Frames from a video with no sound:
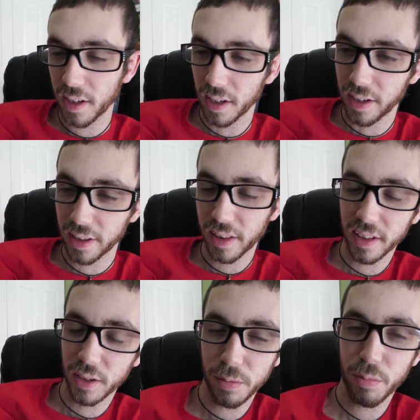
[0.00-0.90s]
And I
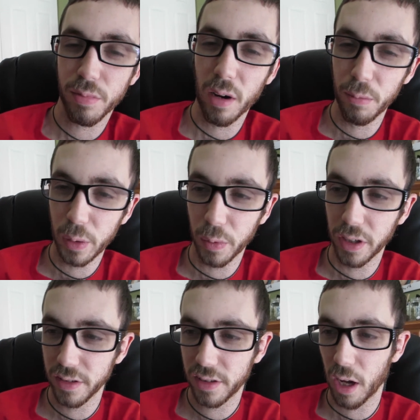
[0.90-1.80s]
think that's probably
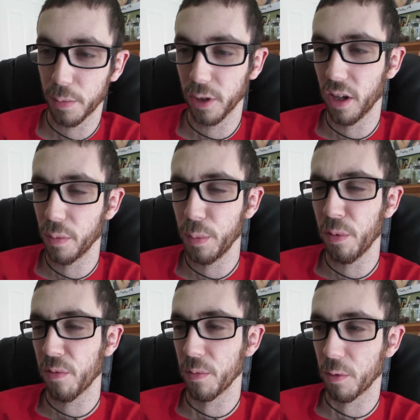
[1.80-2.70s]
what stops a lot of
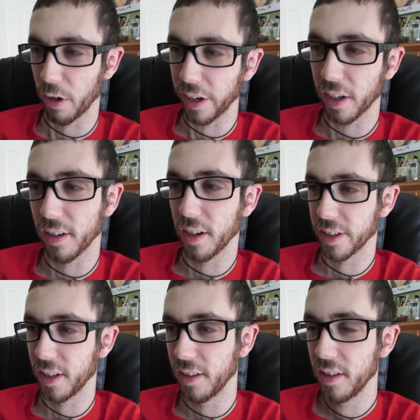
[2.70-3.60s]
people from creating
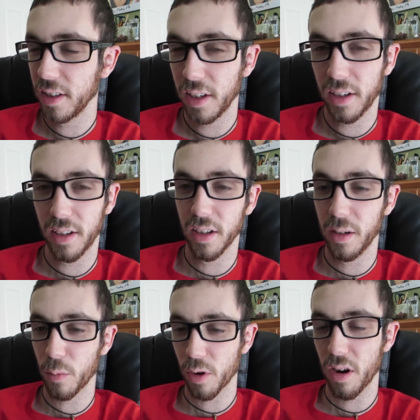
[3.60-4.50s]
content a
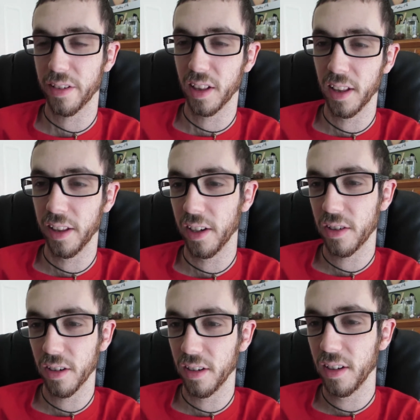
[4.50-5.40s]
lot more often than they
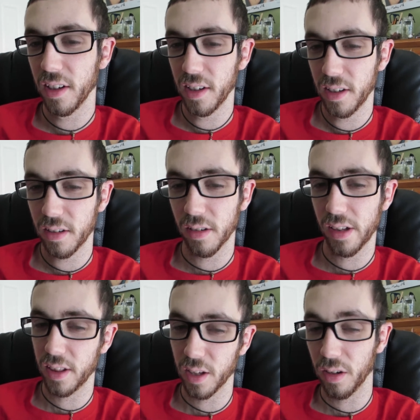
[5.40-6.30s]
should, or
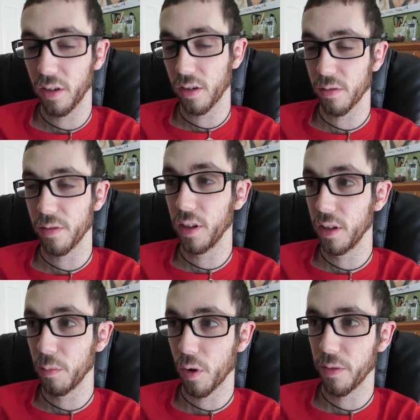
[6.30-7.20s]
that they are a
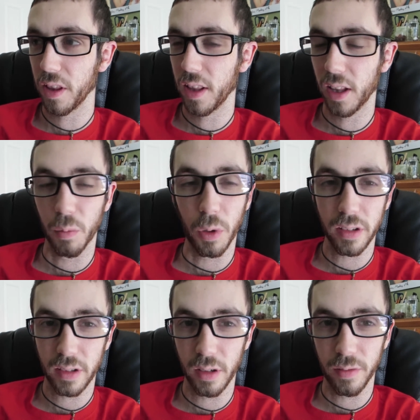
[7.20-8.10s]
lot more often than they
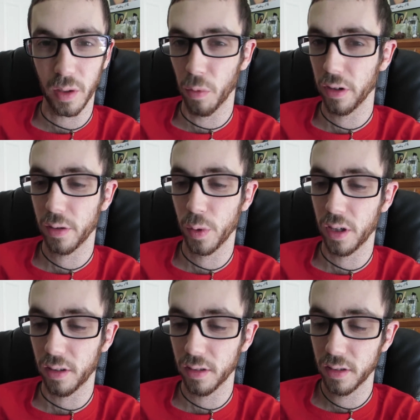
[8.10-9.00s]
want to, if they want to at
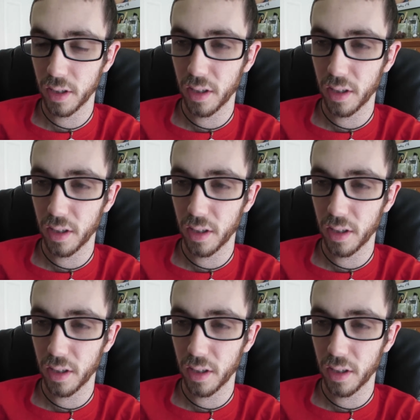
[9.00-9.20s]
all,